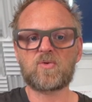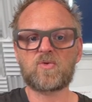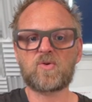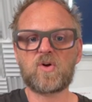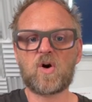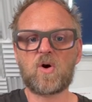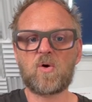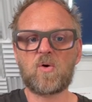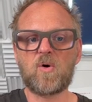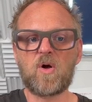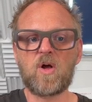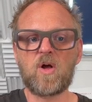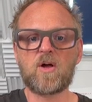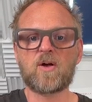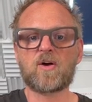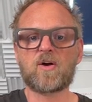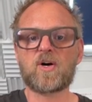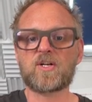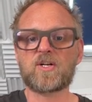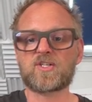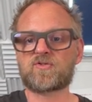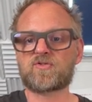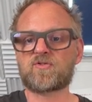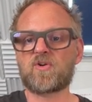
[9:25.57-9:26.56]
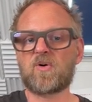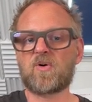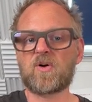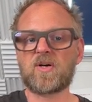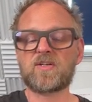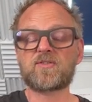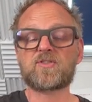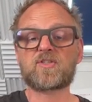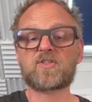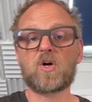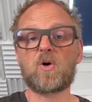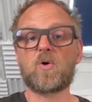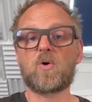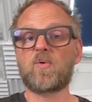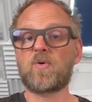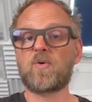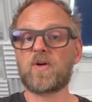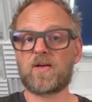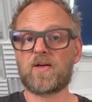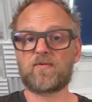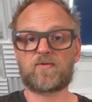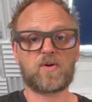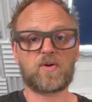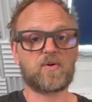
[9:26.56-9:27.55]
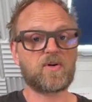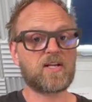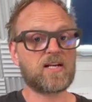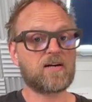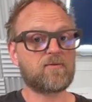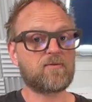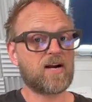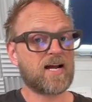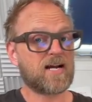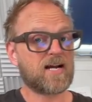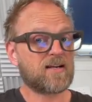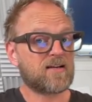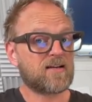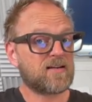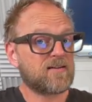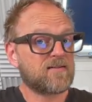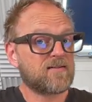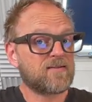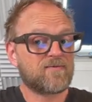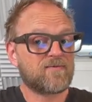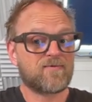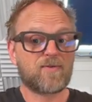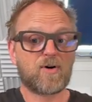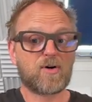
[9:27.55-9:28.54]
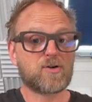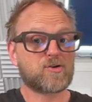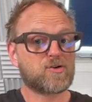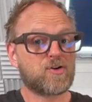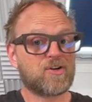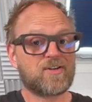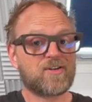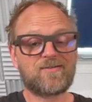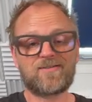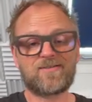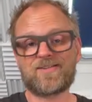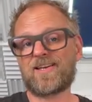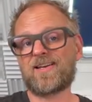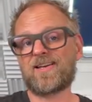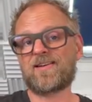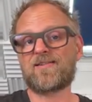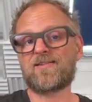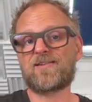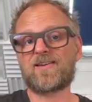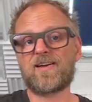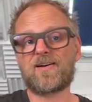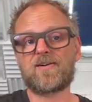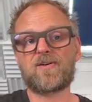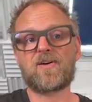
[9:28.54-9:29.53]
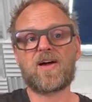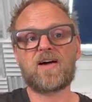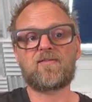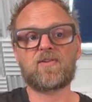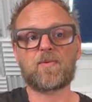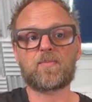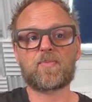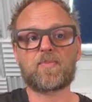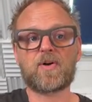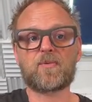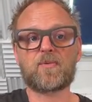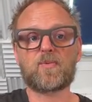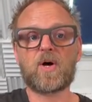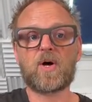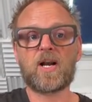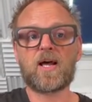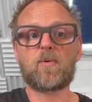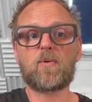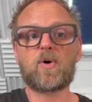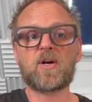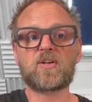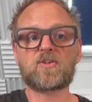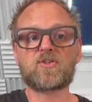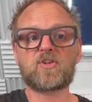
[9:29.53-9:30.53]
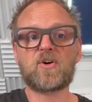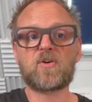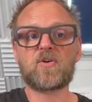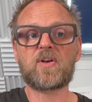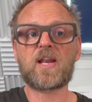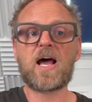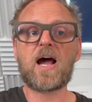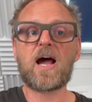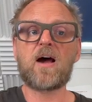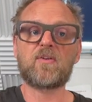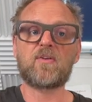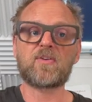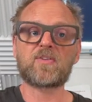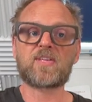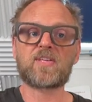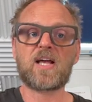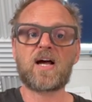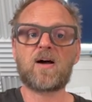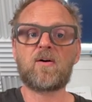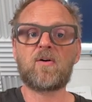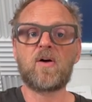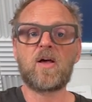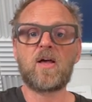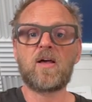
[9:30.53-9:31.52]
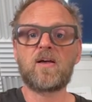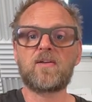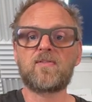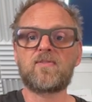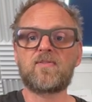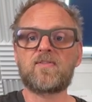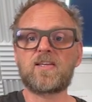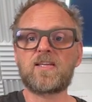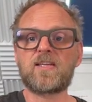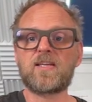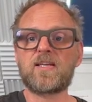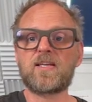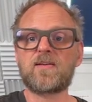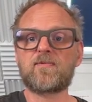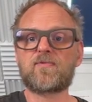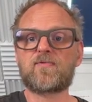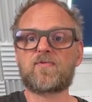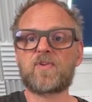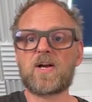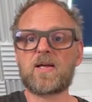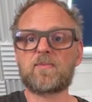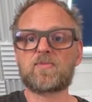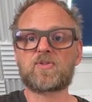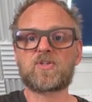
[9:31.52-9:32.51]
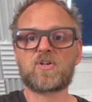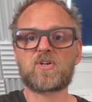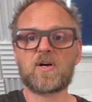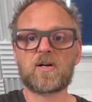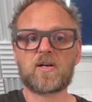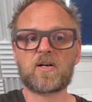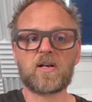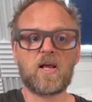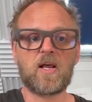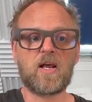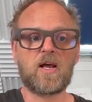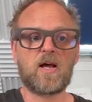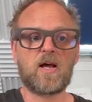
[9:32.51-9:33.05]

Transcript: Uno controller. So if you need a rack version, then here you have it. But what I want to show you now is how the Frame Shot